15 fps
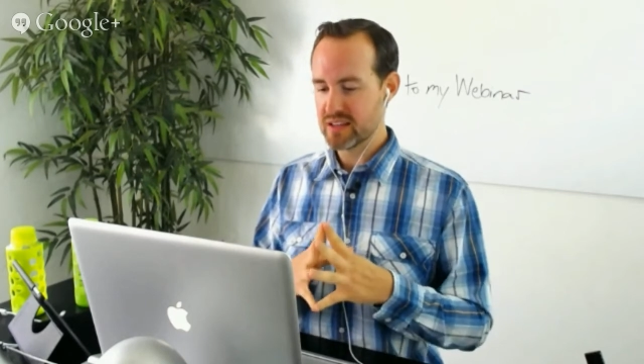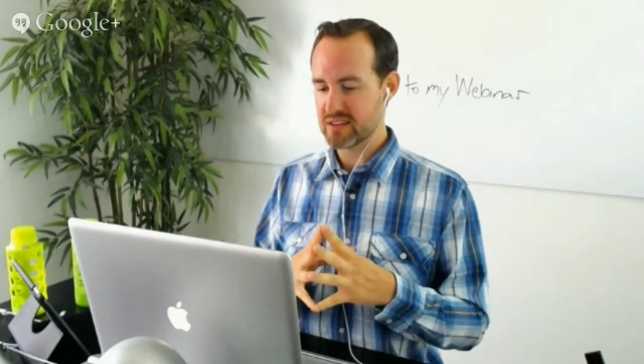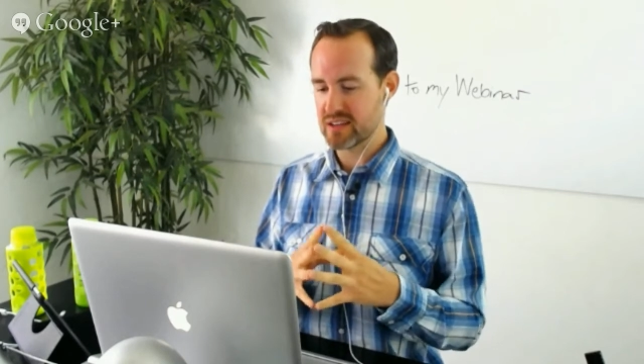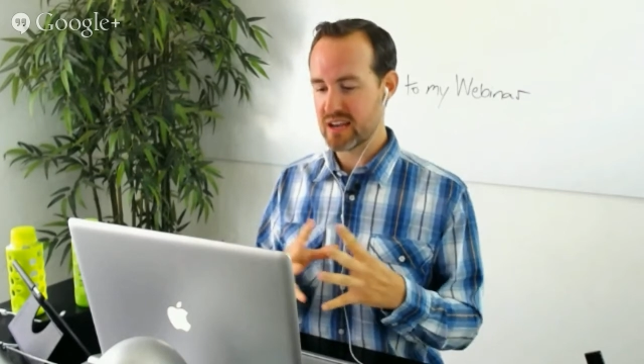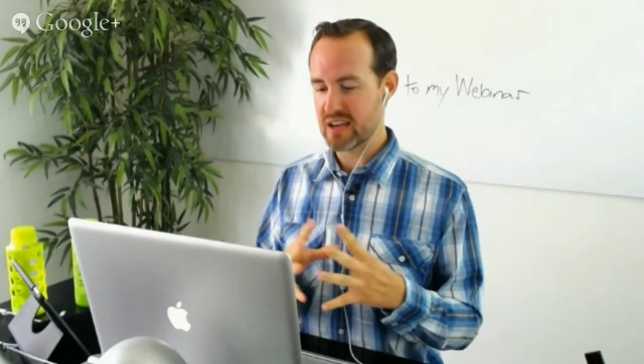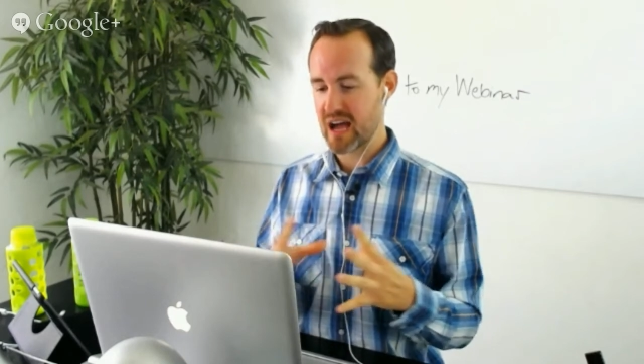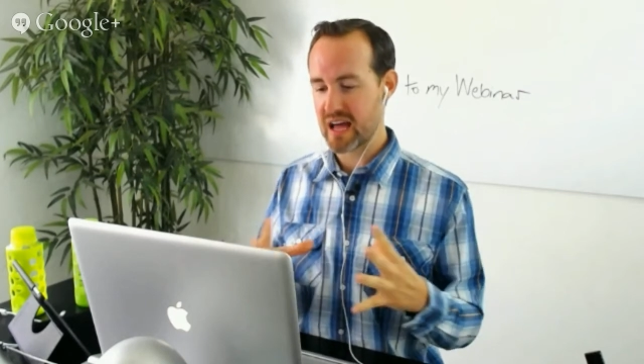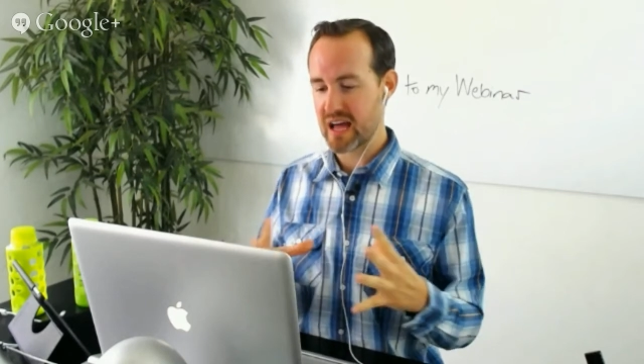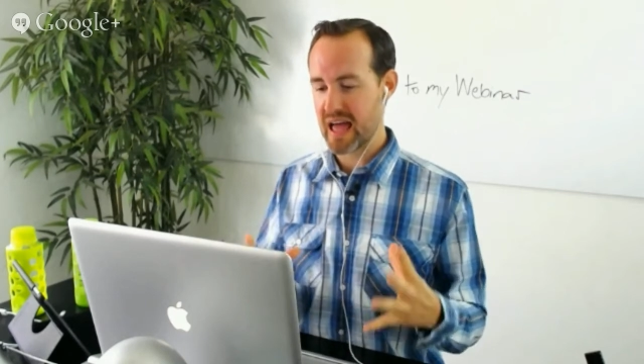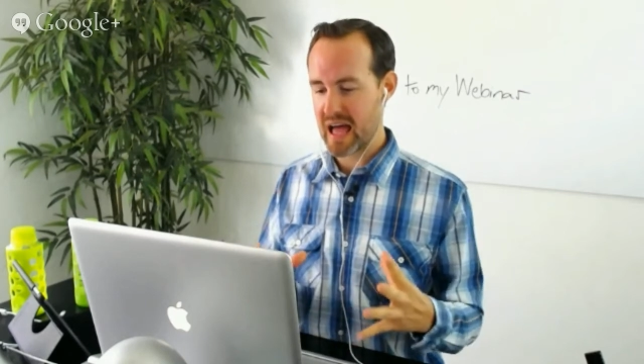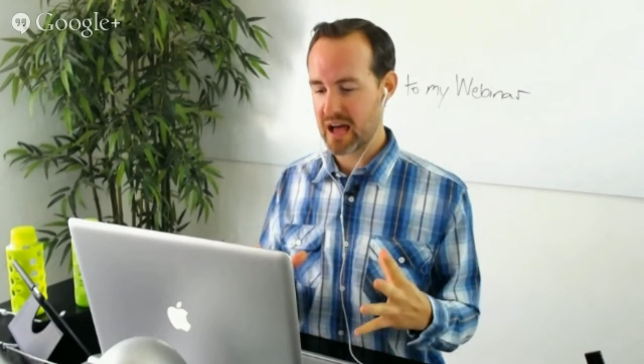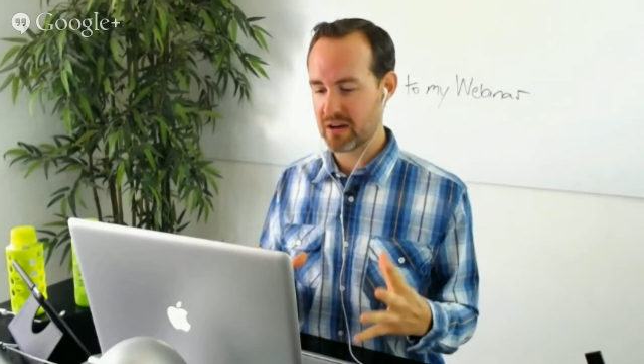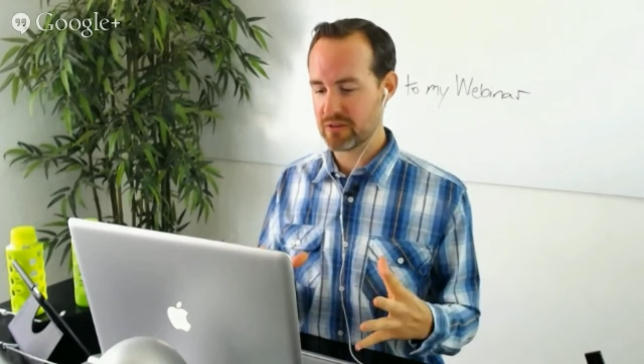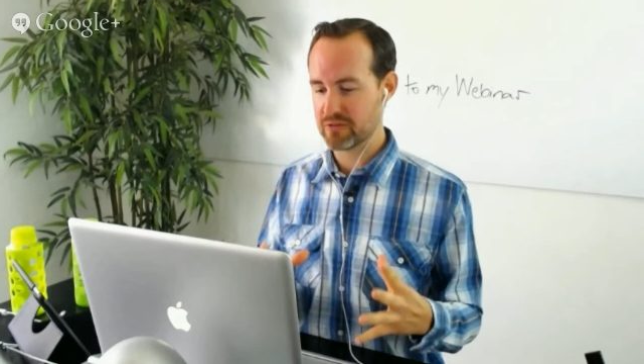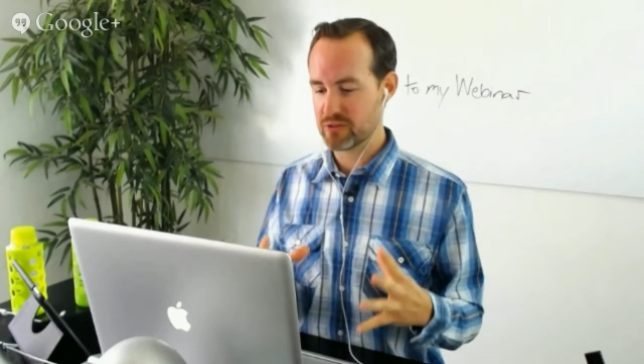to not
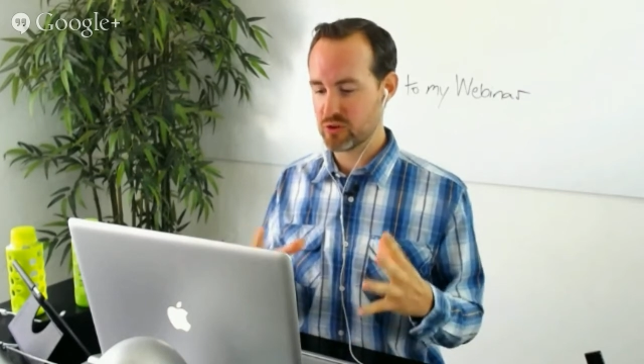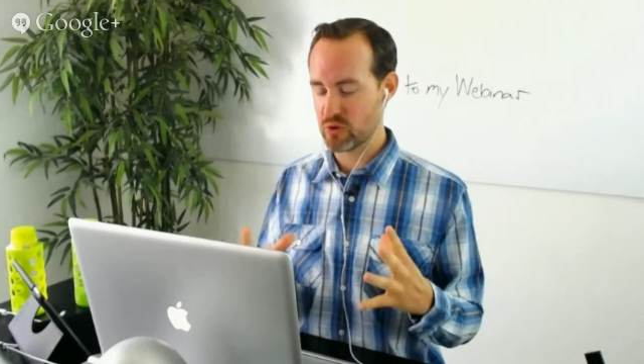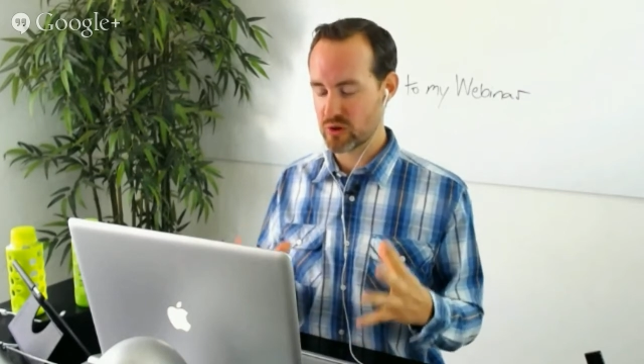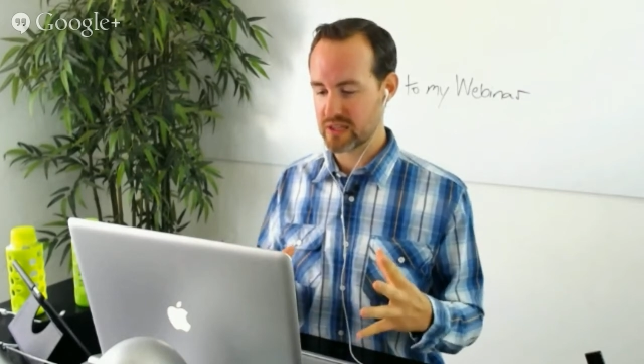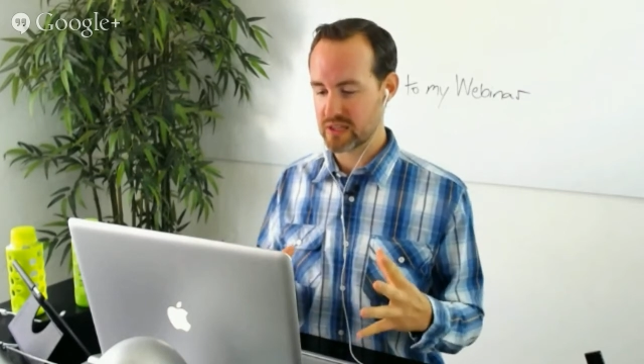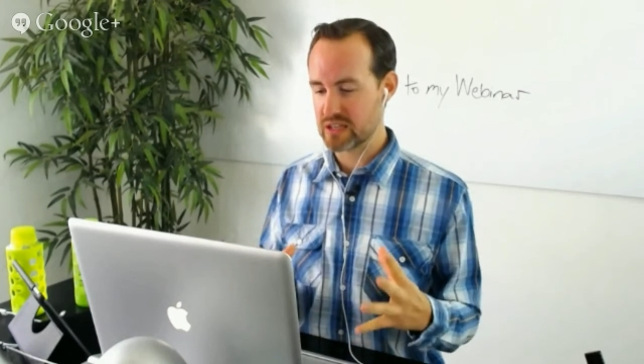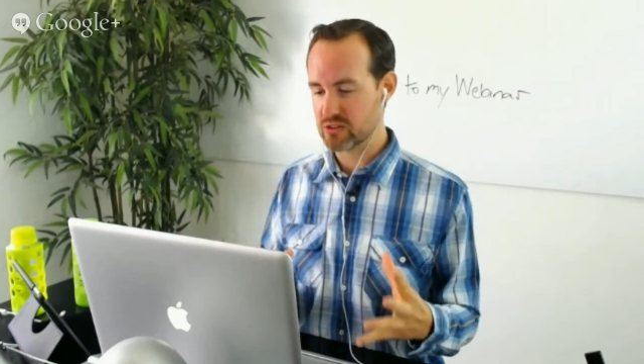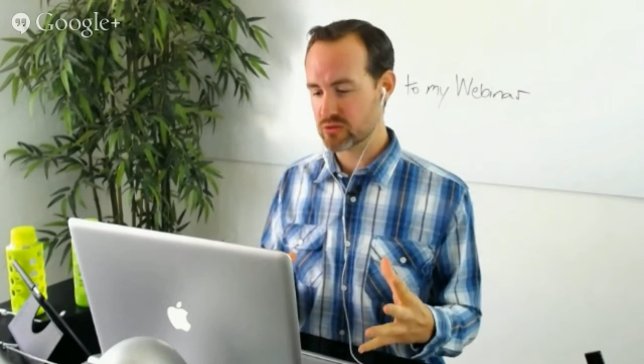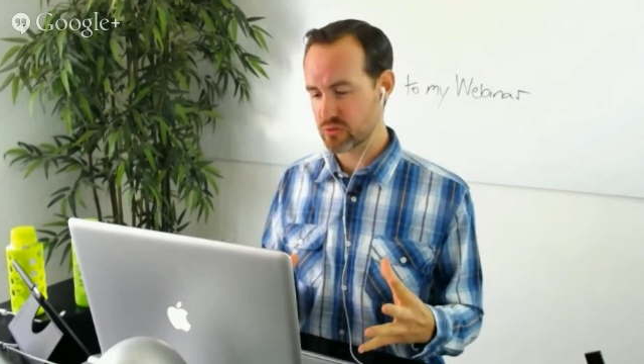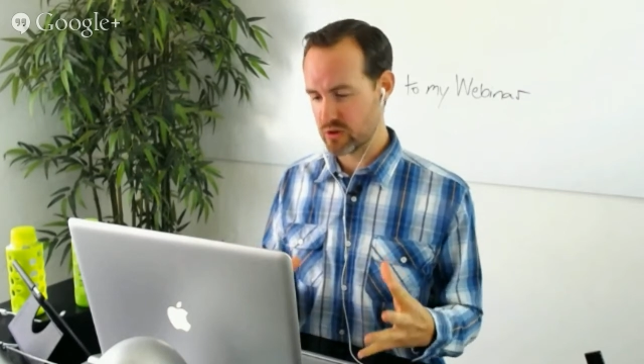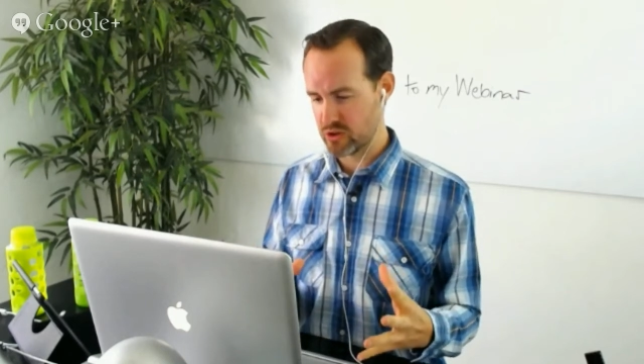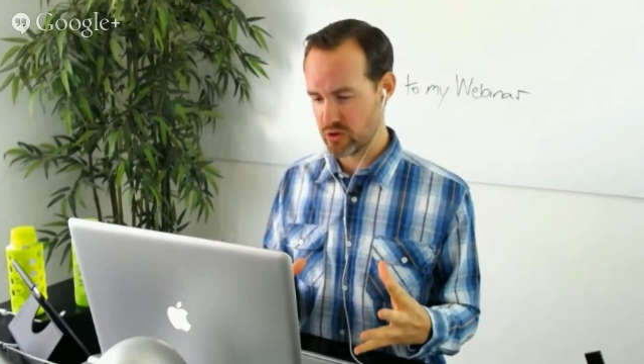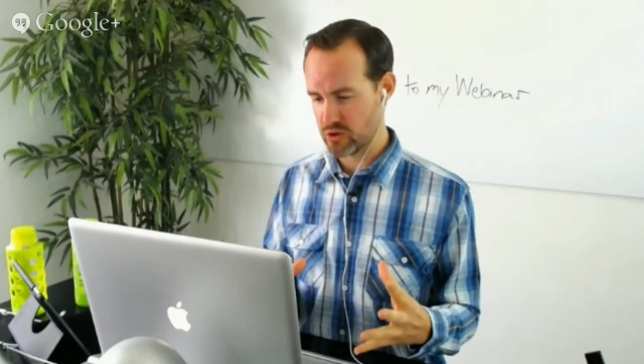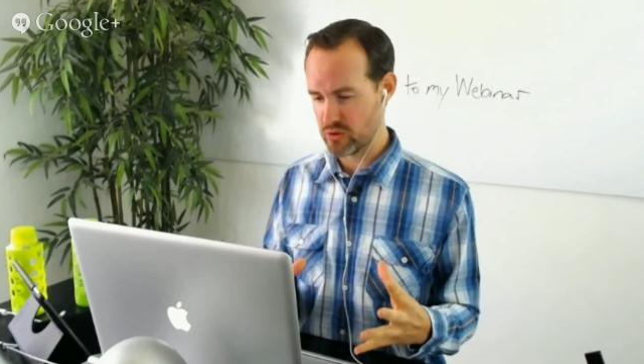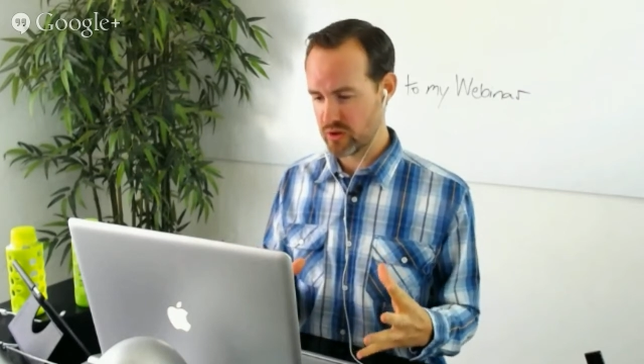have your lease
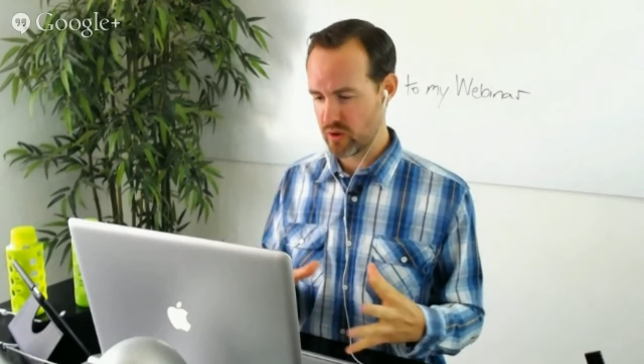renewed.